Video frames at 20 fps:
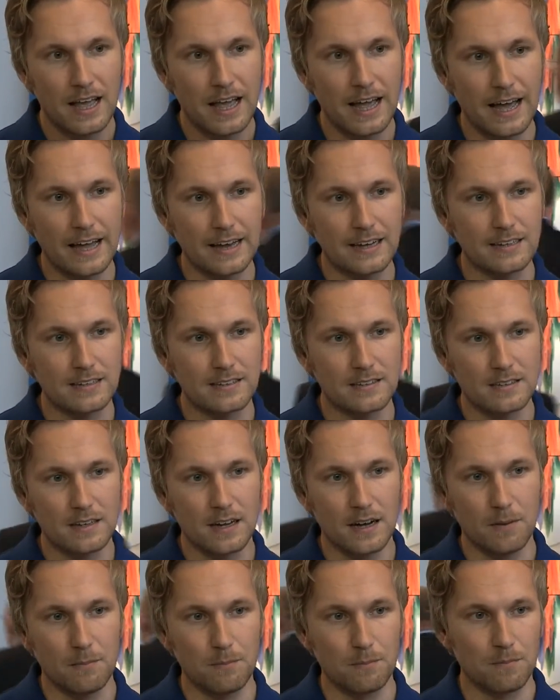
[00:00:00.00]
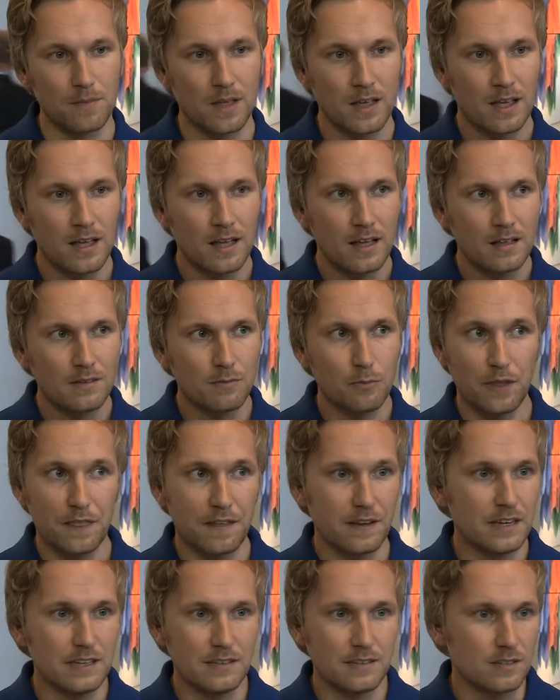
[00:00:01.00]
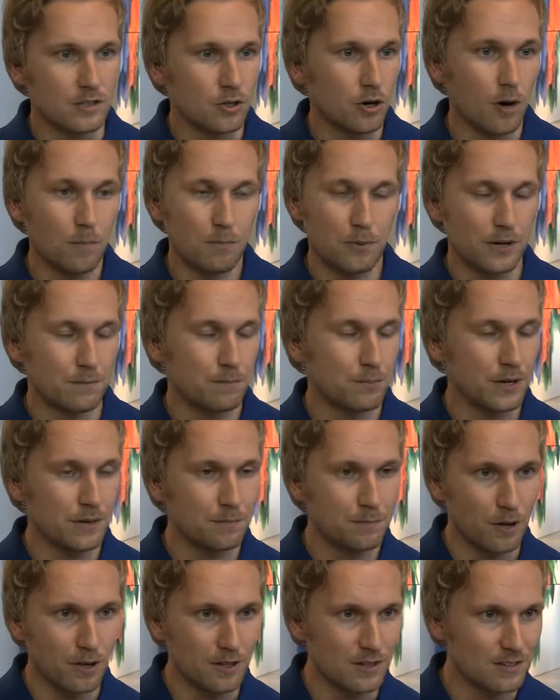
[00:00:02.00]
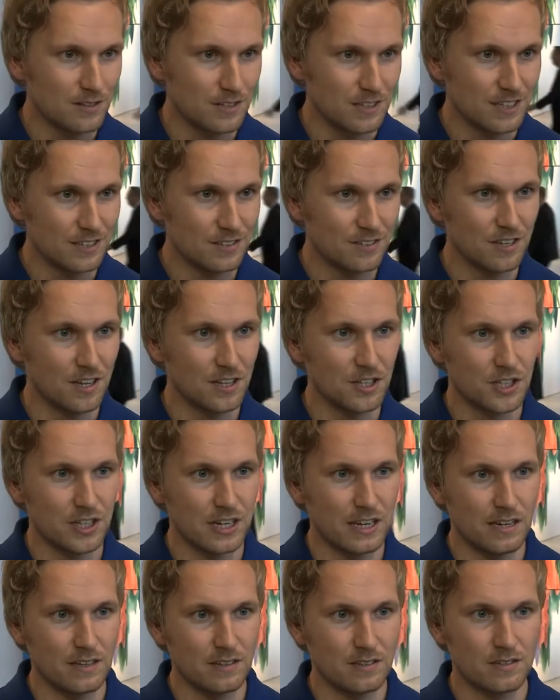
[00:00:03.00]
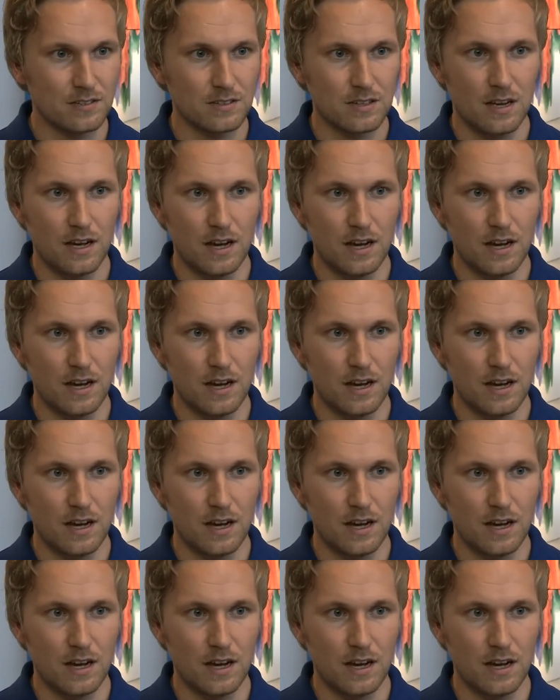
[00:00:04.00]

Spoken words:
And whether it's a corporate print policy such as